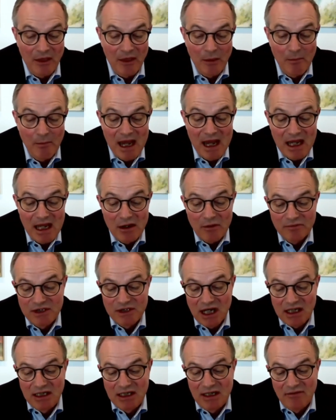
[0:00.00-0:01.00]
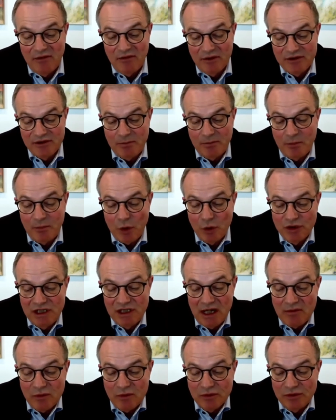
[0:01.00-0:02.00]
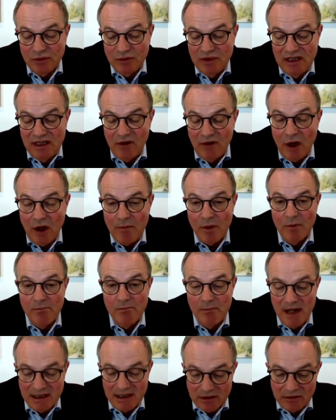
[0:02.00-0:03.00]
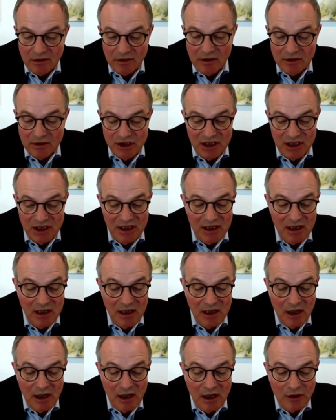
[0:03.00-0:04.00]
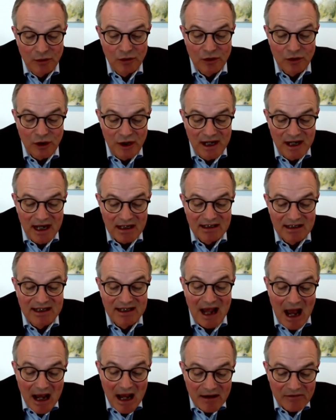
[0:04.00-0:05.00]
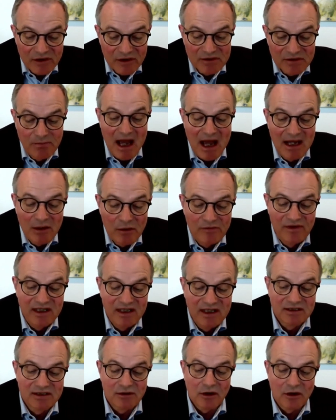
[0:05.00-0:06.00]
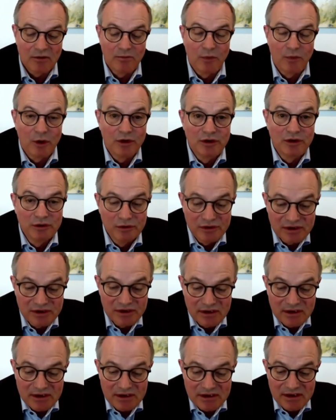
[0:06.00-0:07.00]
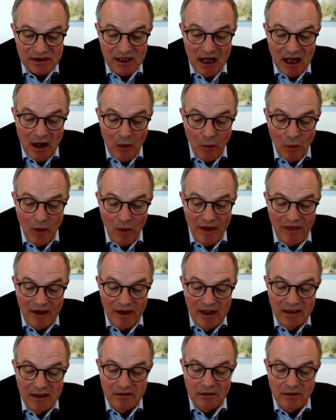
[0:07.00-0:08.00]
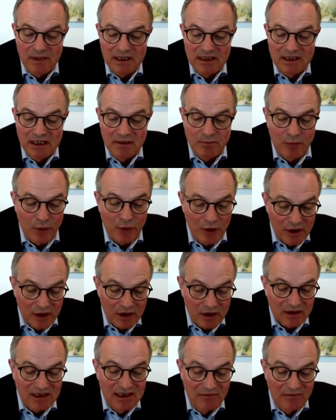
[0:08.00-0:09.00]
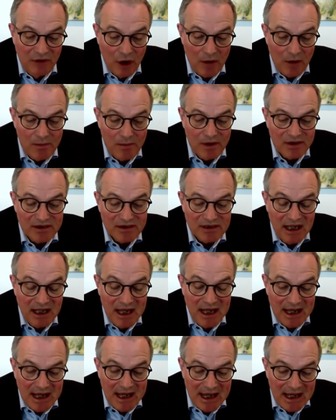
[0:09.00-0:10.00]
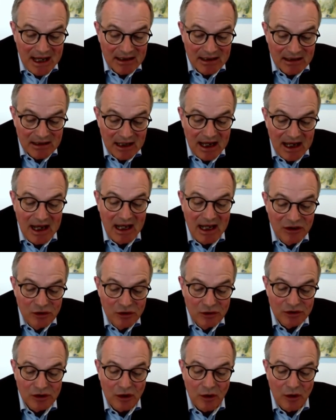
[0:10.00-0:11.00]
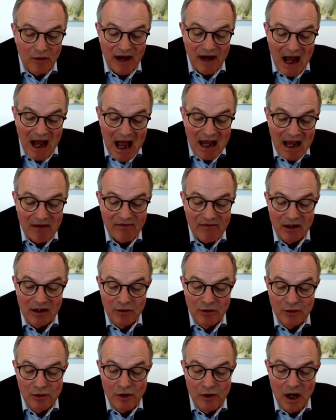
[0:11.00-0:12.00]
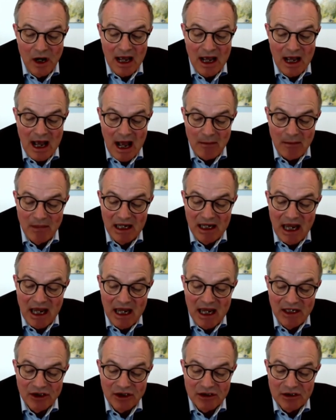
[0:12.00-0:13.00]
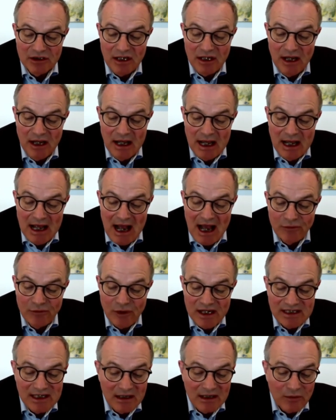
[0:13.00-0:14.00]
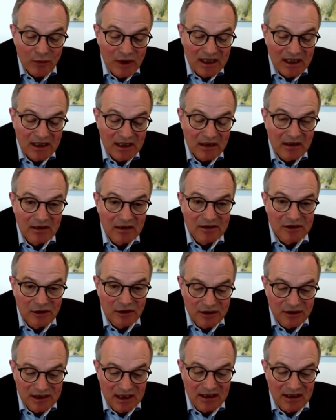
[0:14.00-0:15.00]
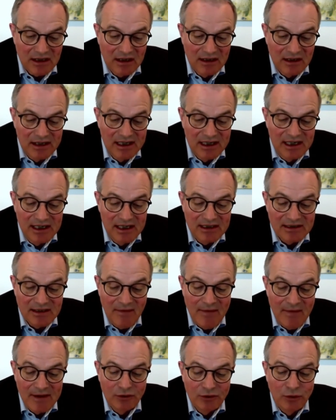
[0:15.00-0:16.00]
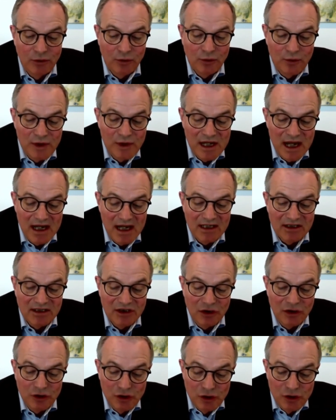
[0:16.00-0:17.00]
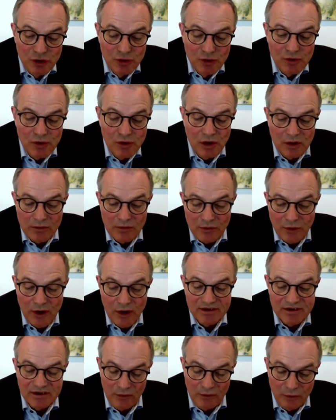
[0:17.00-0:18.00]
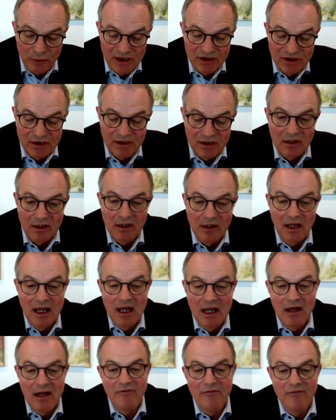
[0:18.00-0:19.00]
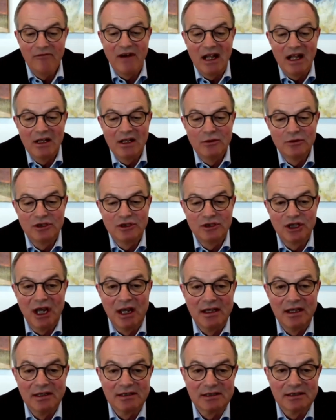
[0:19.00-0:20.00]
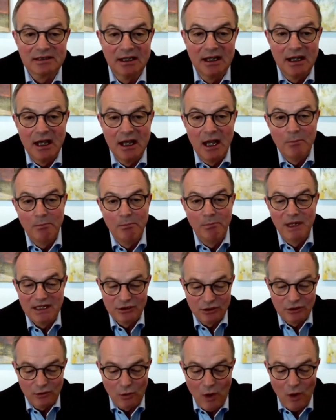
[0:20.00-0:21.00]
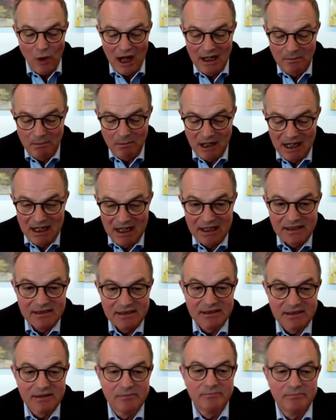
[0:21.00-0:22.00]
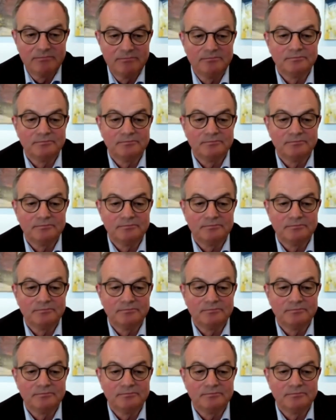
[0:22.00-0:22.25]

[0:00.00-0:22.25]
The main objective of the project was to develop a methodology to connect diverse biofeedstock producers with intermediate product developers and end user of high-value application, addressing critical societal needs to create new cross-regional value chains. Picture one, please.